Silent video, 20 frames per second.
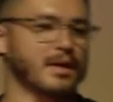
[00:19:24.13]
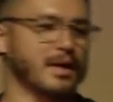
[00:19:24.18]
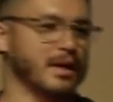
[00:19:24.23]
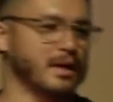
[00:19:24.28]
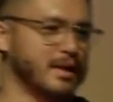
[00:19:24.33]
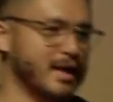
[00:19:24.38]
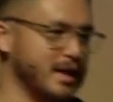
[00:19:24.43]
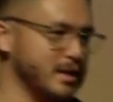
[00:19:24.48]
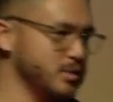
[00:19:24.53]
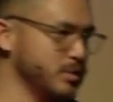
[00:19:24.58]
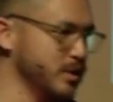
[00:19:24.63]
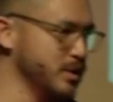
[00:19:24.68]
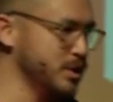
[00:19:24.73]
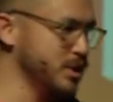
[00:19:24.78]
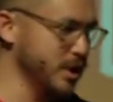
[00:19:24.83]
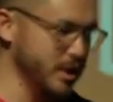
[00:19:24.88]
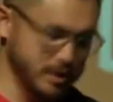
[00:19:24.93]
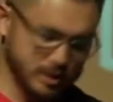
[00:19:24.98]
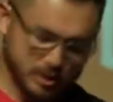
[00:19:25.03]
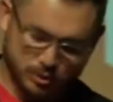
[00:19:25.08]
And that's when
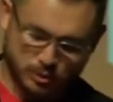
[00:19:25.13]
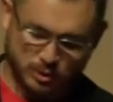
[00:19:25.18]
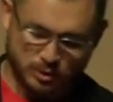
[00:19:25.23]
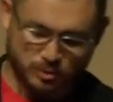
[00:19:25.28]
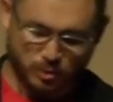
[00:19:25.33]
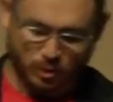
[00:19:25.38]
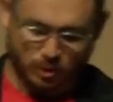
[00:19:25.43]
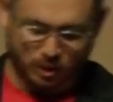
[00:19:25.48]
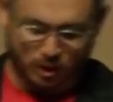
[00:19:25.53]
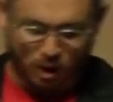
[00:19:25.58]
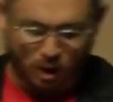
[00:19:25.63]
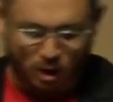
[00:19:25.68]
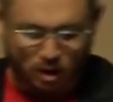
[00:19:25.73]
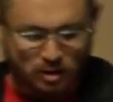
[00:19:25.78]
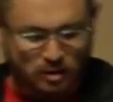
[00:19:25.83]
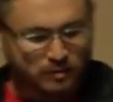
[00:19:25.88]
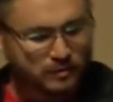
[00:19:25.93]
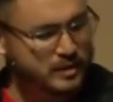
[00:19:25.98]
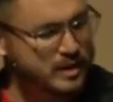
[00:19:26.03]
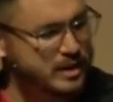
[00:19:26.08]
Jesus was born.
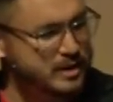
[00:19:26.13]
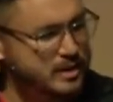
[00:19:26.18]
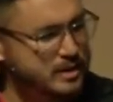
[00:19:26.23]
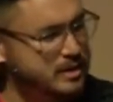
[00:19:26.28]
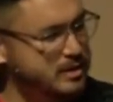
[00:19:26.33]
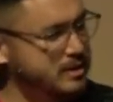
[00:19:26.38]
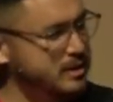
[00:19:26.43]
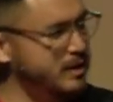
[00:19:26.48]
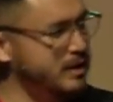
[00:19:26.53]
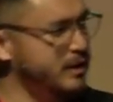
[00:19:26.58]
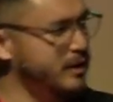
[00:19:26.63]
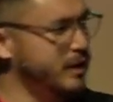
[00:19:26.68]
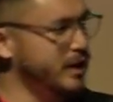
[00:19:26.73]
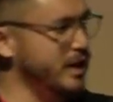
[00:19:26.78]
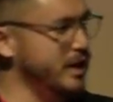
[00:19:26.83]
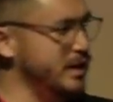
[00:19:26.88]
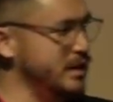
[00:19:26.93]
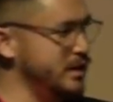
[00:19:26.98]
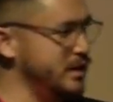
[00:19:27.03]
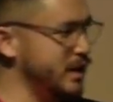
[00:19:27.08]
All of this
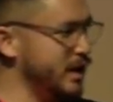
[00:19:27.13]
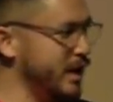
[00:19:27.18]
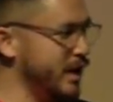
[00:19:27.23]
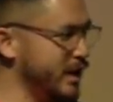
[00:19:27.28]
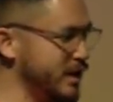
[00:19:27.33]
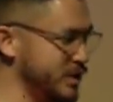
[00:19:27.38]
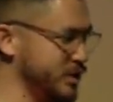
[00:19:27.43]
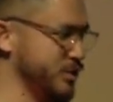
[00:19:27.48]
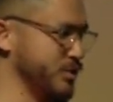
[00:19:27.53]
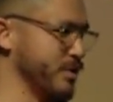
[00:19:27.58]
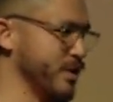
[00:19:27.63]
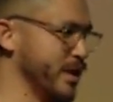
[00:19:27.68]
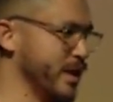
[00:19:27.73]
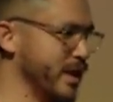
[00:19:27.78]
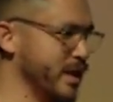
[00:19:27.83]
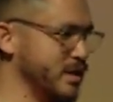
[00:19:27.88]
is history.